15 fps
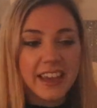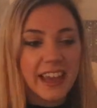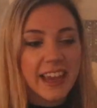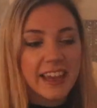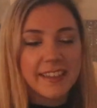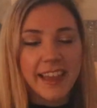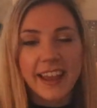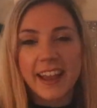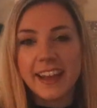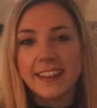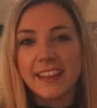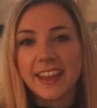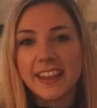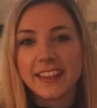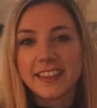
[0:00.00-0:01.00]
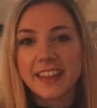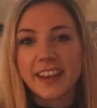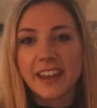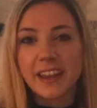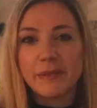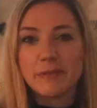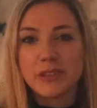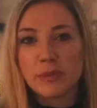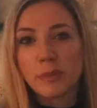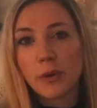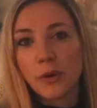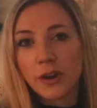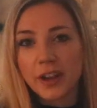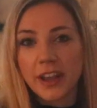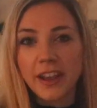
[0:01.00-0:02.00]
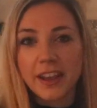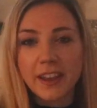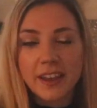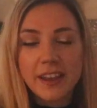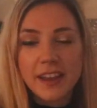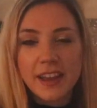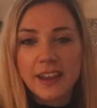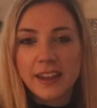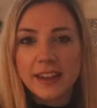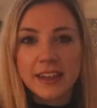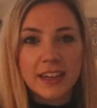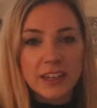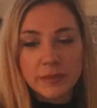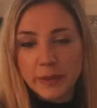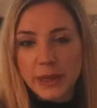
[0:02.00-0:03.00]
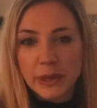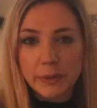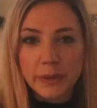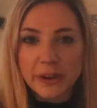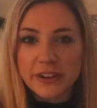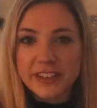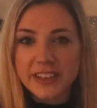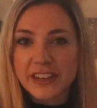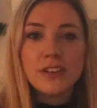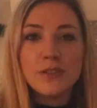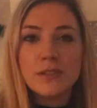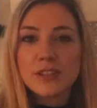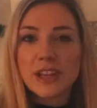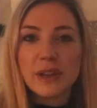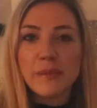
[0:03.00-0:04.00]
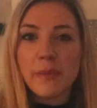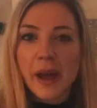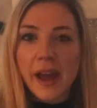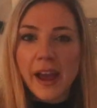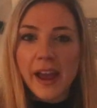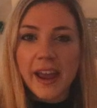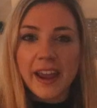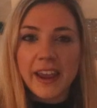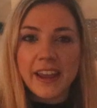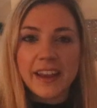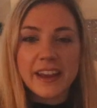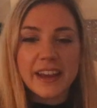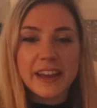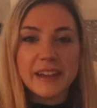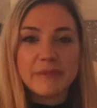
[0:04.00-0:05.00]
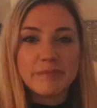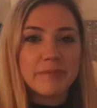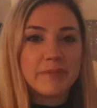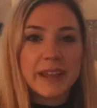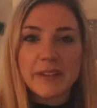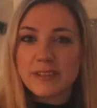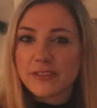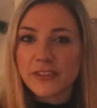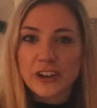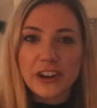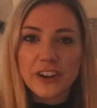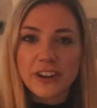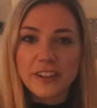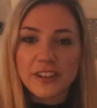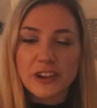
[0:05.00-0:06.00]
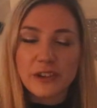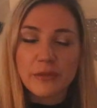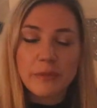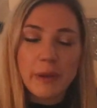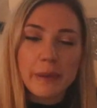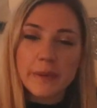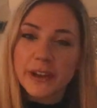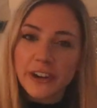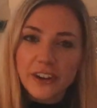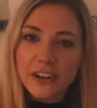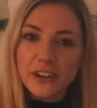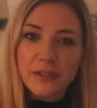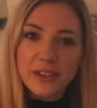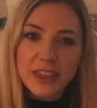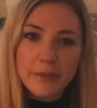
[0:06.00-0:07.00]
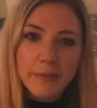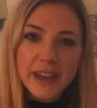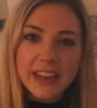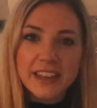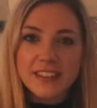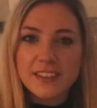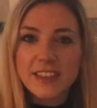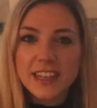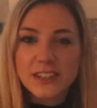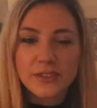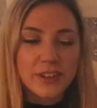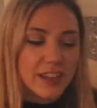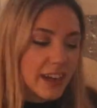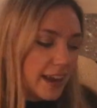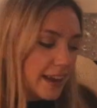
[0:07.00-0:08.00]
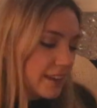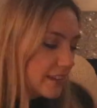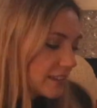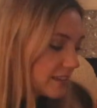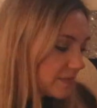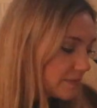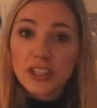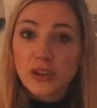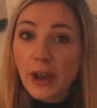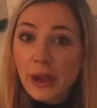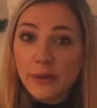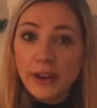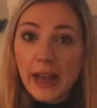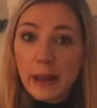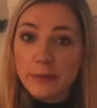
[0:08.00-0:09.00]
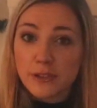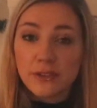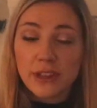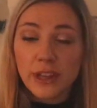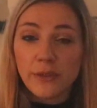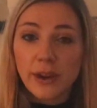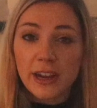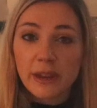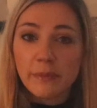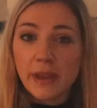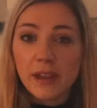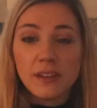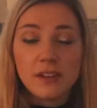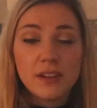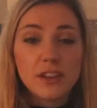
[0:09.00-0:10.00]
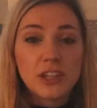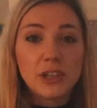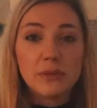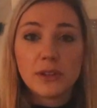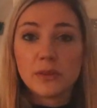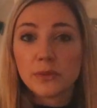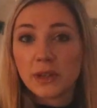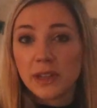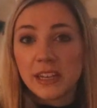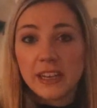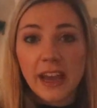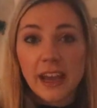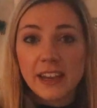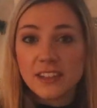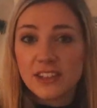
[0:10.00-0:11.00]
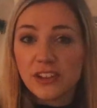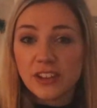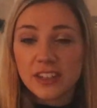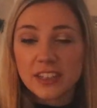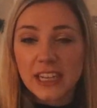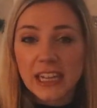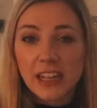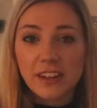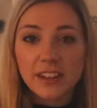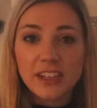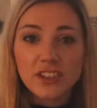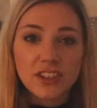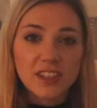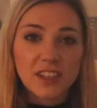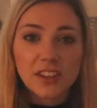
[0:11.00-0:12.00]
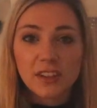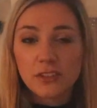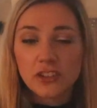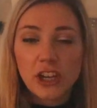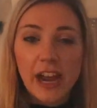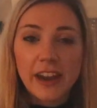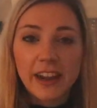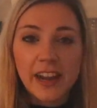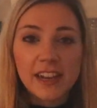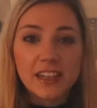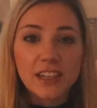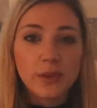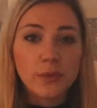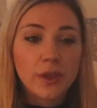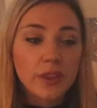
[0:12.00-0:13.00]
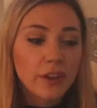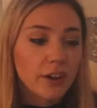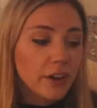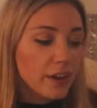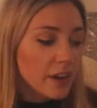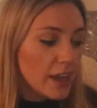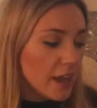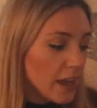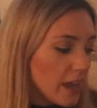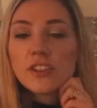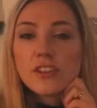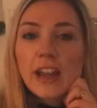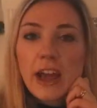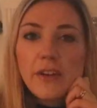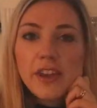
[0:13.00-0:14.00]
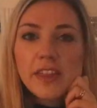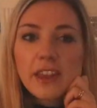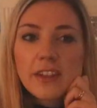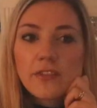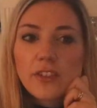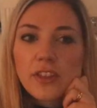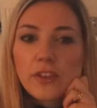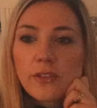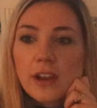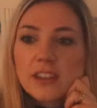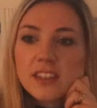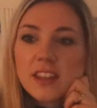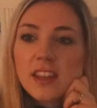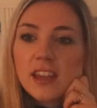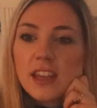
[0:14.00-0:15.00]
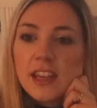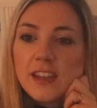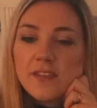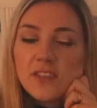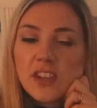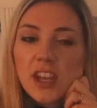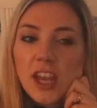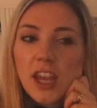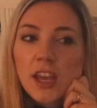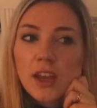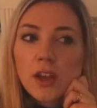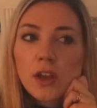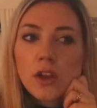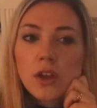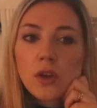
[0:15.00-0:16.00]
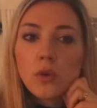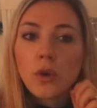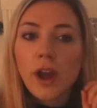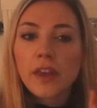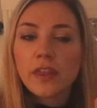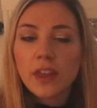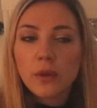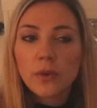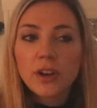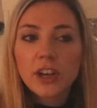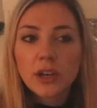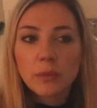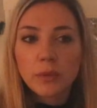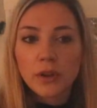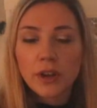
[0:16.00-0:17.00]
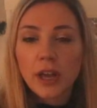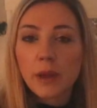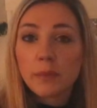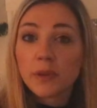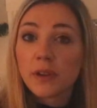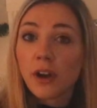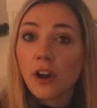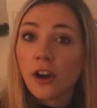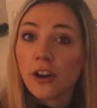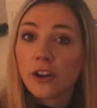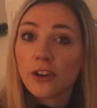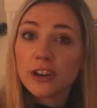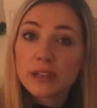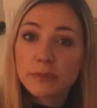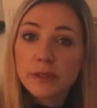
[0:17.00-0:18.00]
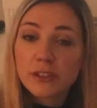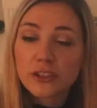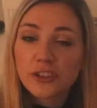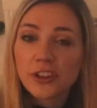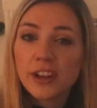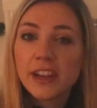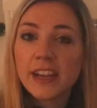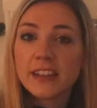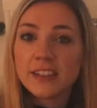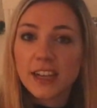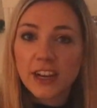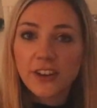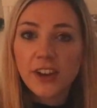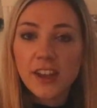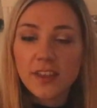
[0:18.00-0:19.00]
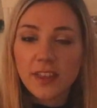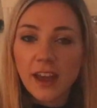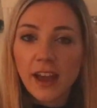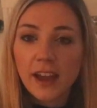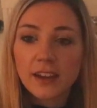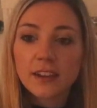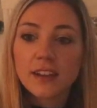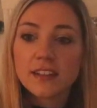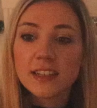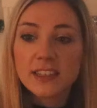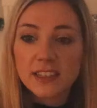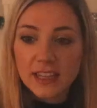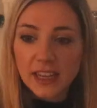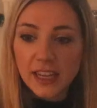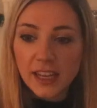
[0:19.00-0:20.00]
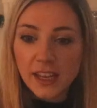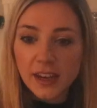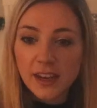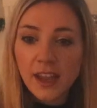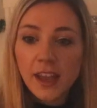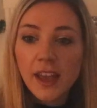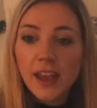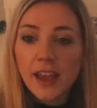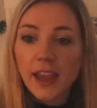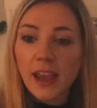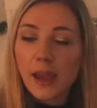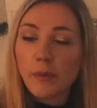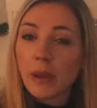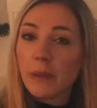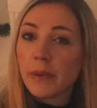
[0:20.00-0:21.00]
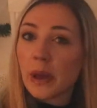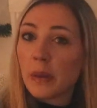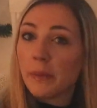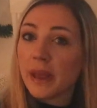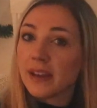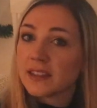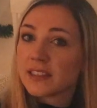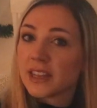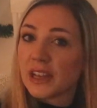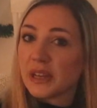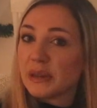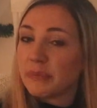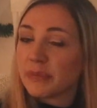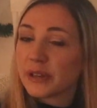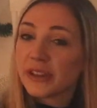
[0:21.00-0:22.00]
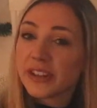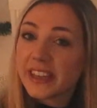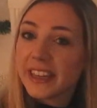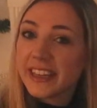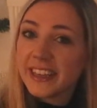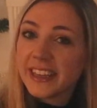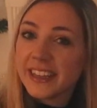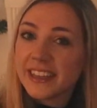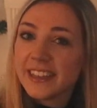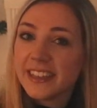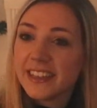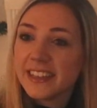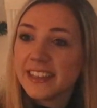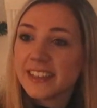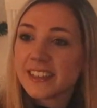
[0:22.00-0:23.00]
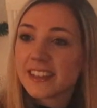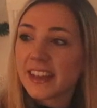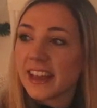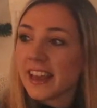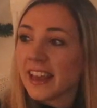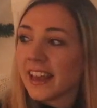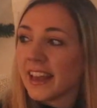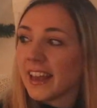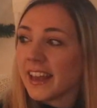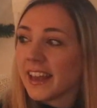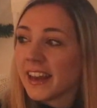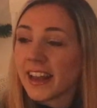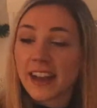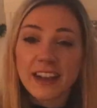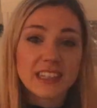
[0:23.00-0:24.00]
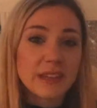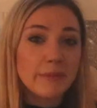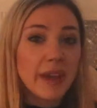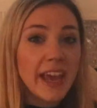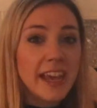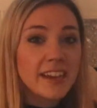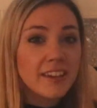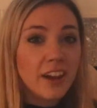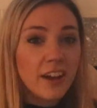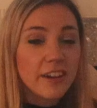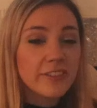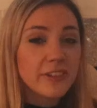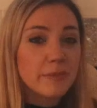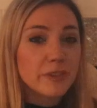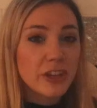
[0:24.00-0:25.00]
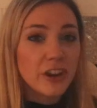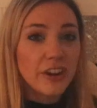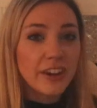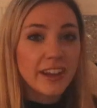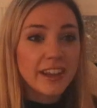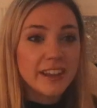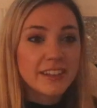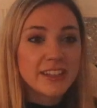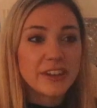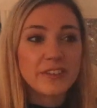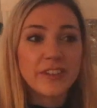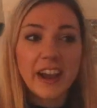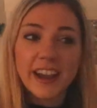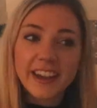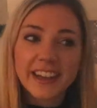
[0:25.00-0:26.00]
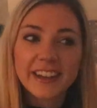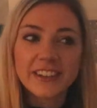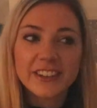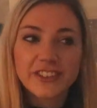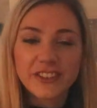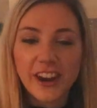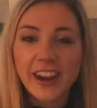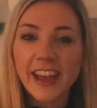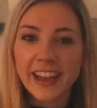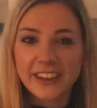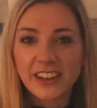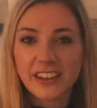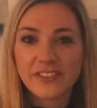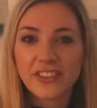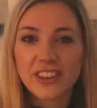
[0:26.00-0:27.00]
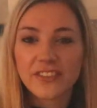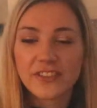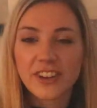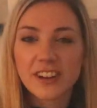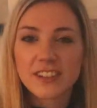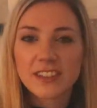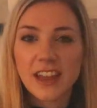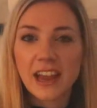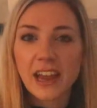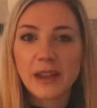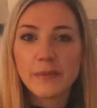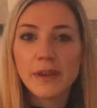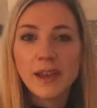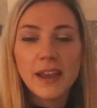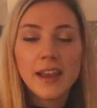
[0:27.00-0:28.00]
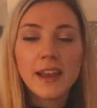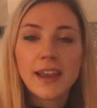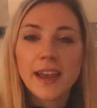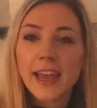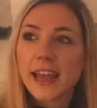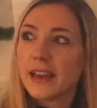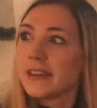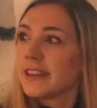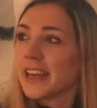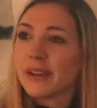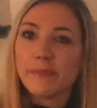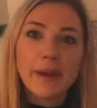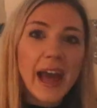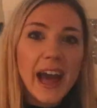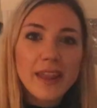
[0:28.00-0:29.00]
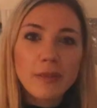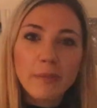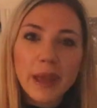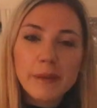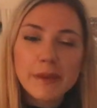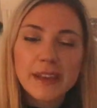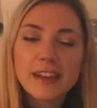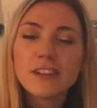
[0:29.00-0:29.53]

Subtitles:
And like, I like that I'm supporting an independent person who's gonna buy gifts for her little baby girl with the money. So that's really nice. So I would absolutely recommend. She was really nice. You could tell in just the little chatting I did with her. So now I think for the rest of the evening, I think we're gonna put up our Christmas tree and decorate that because it's in. And maybe I'll make some cookies, and I got some eggnog from Target, so Ryan can try eggnog for the first time and get a bath maybe.